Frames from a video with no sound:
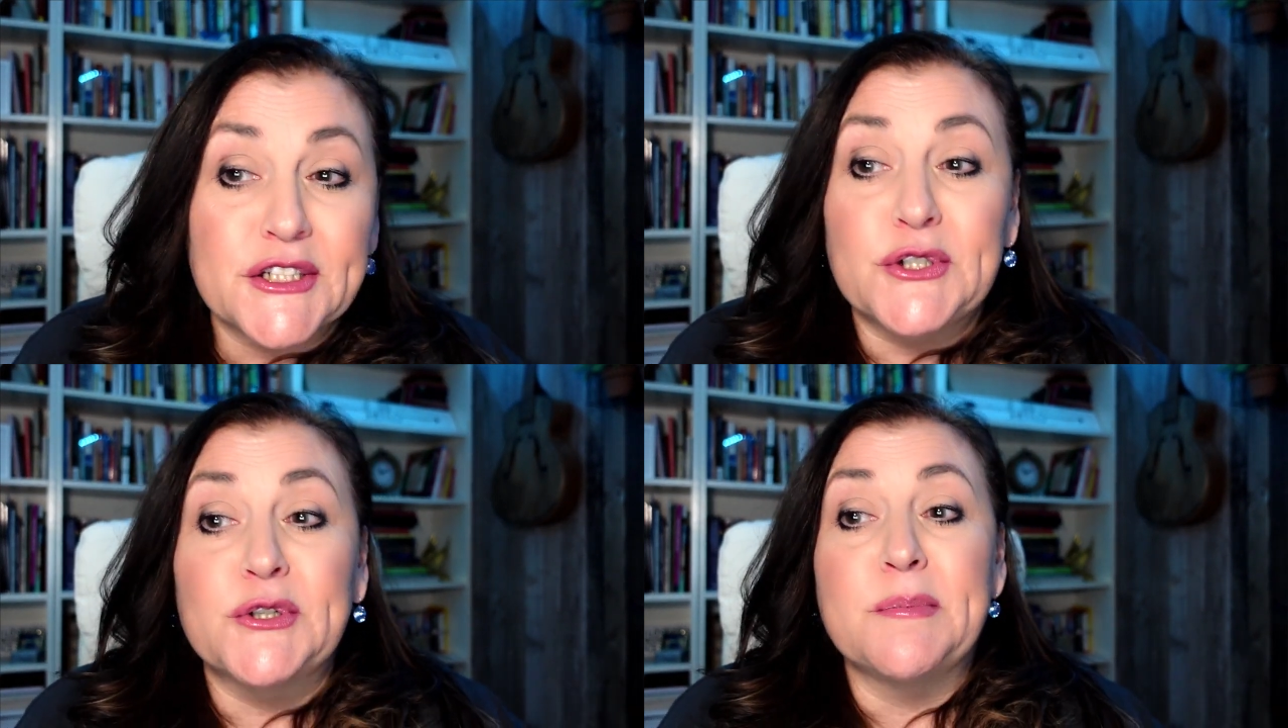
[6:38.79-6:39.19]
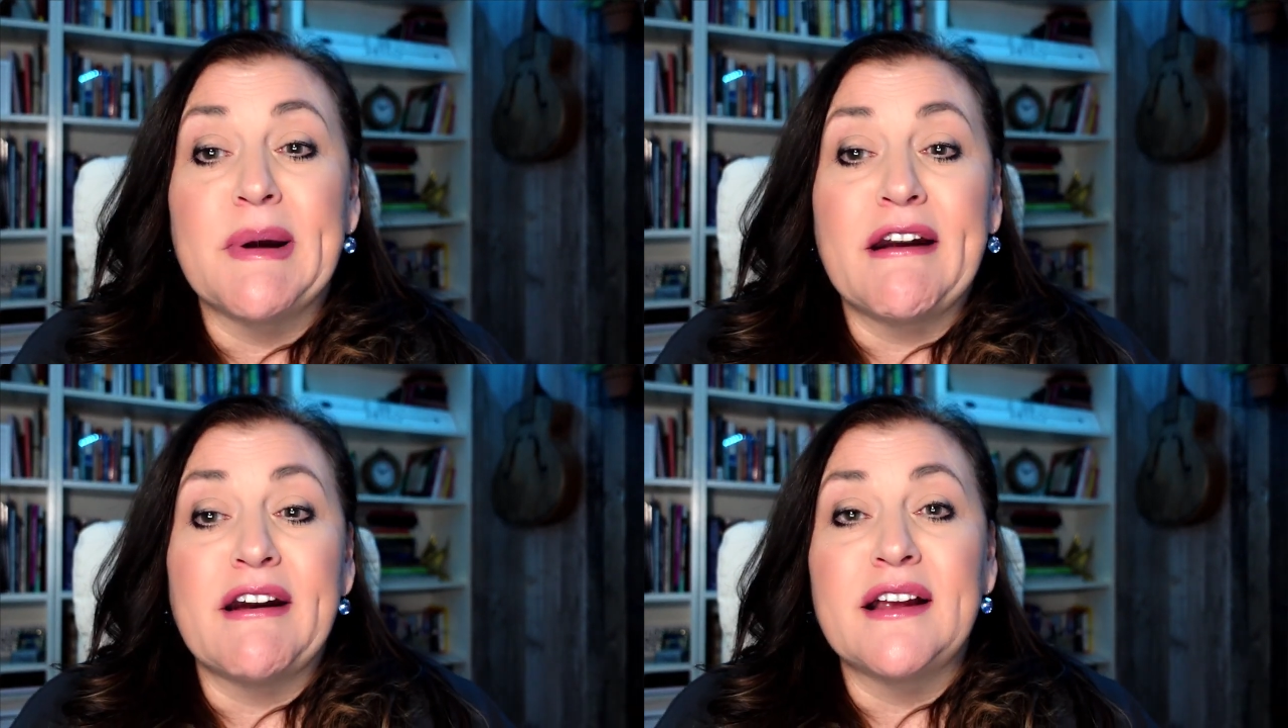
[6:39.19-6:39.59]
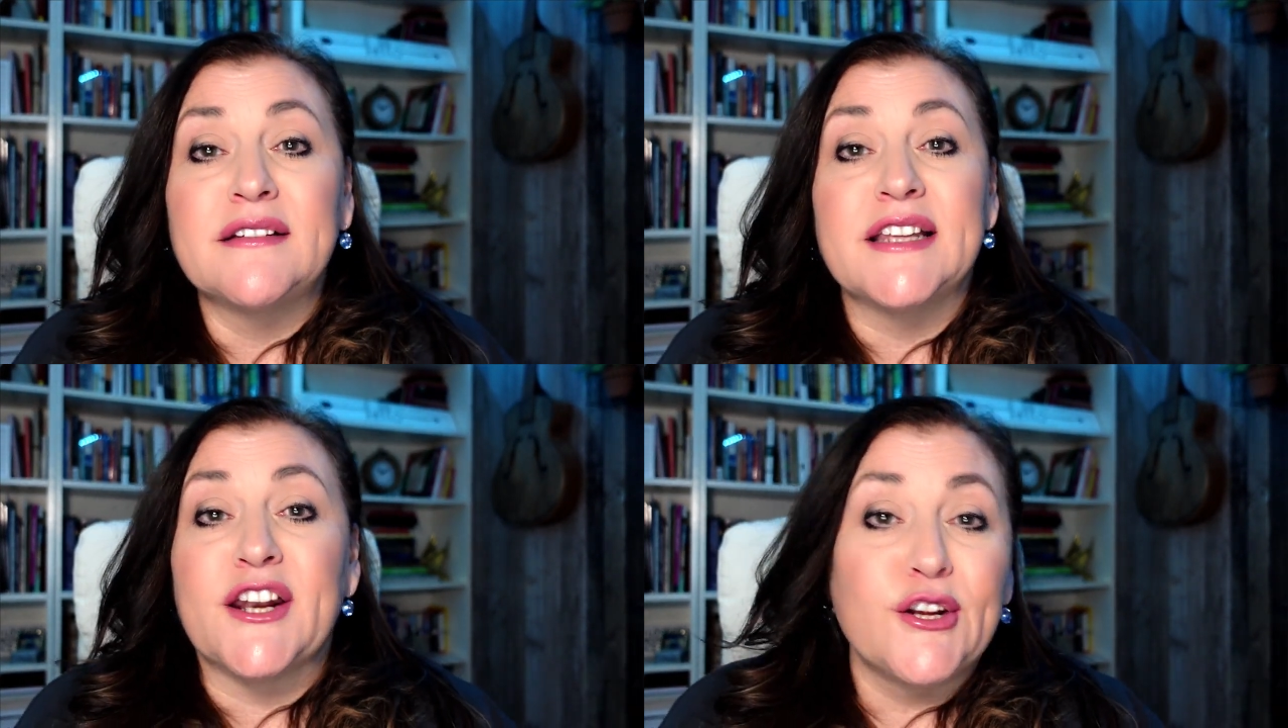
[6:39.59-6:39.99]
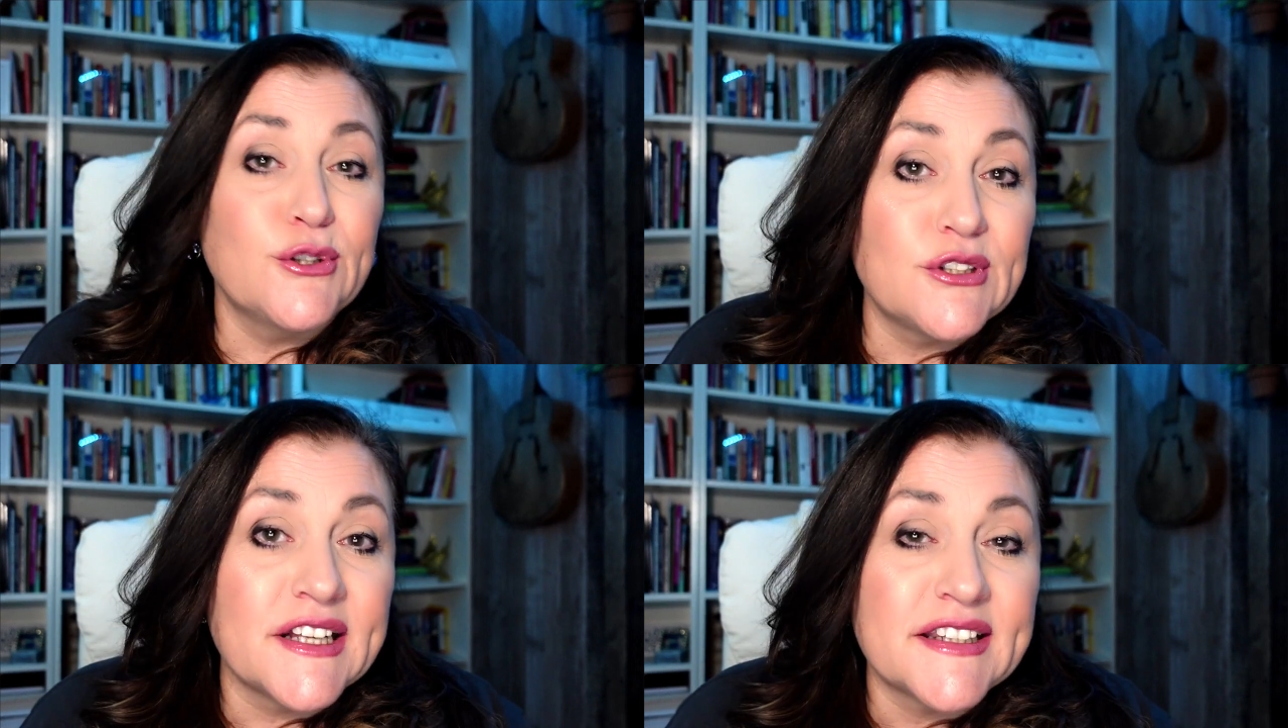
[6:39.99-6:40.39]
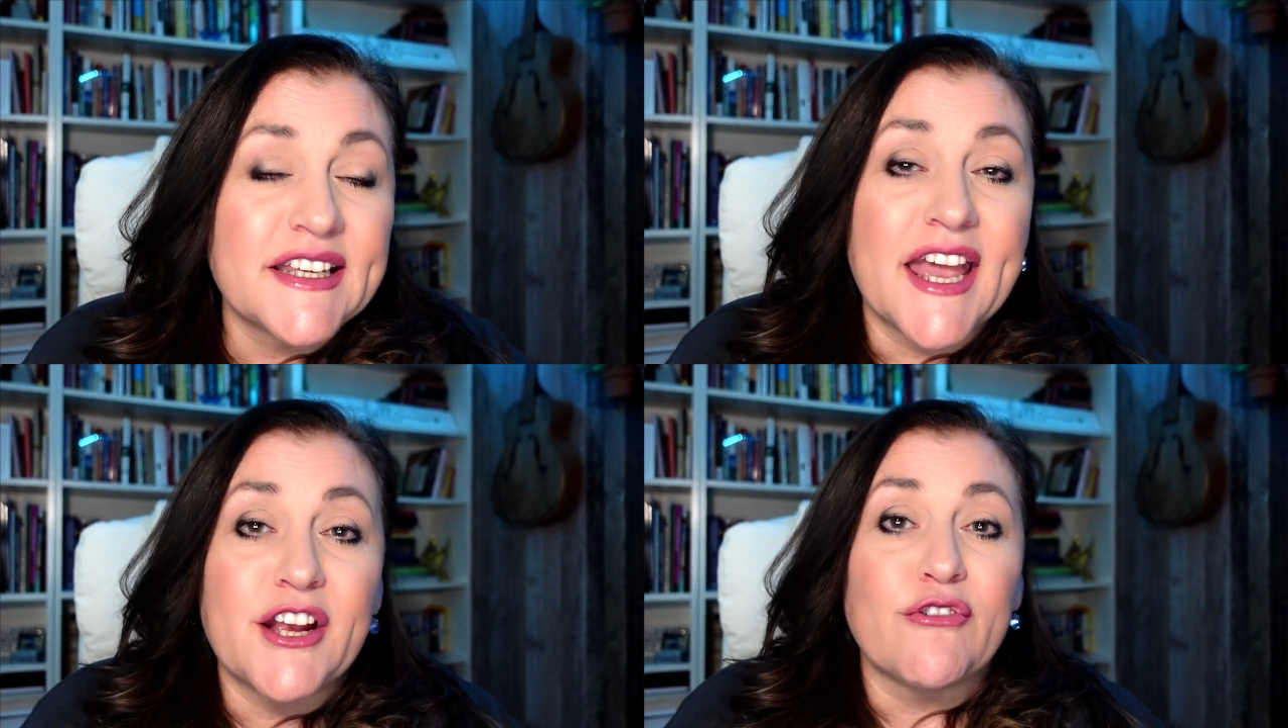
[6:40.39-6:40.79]
the kookaburra. They don't look like the
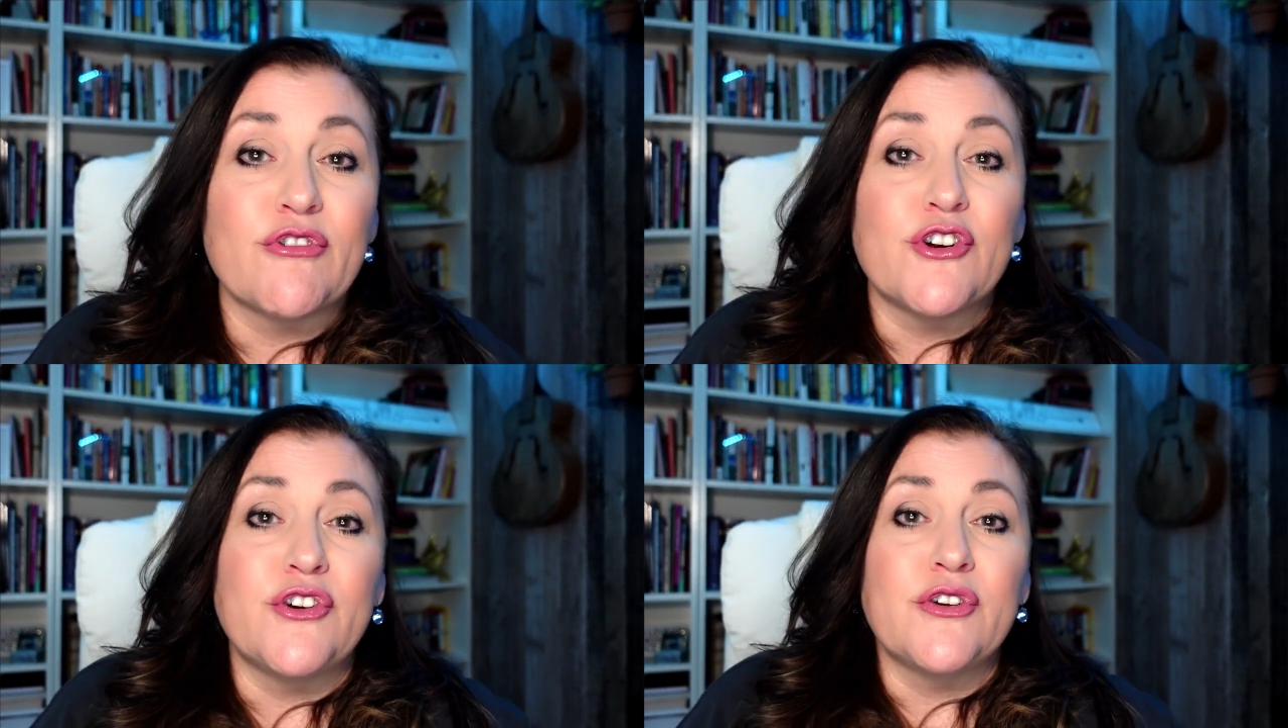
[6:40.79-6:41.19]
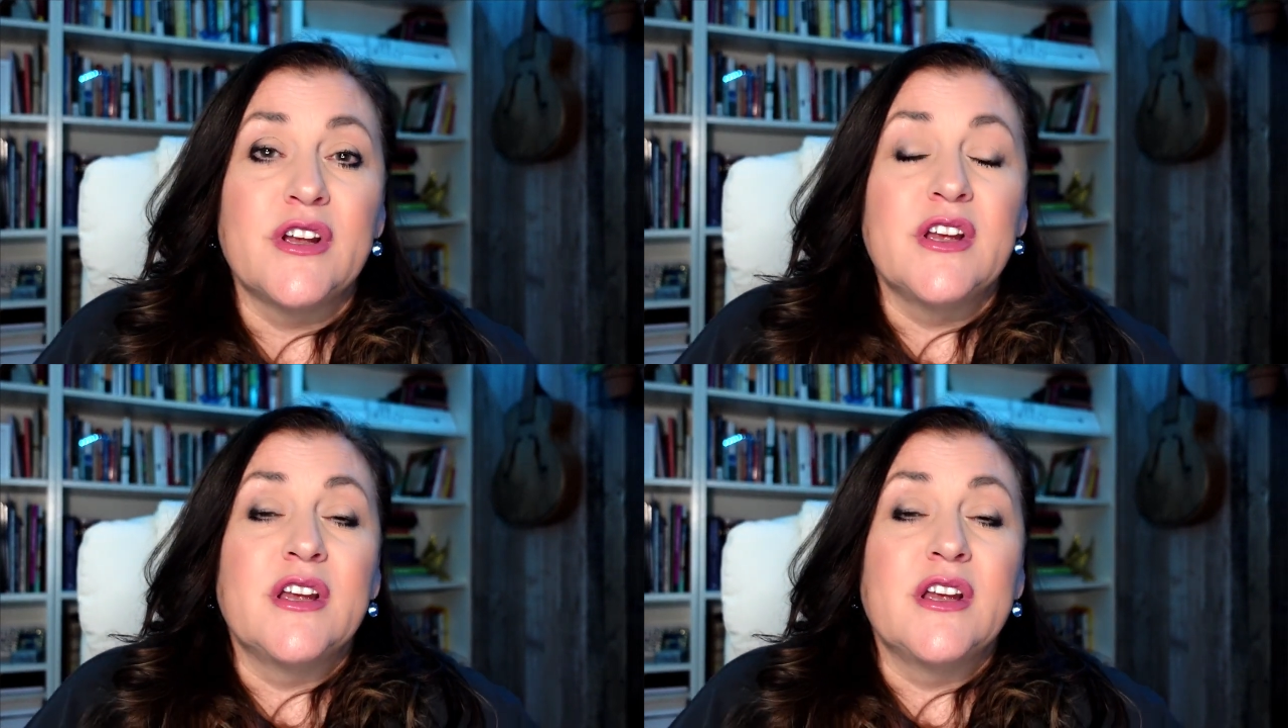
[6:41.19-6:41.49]
kangaroo.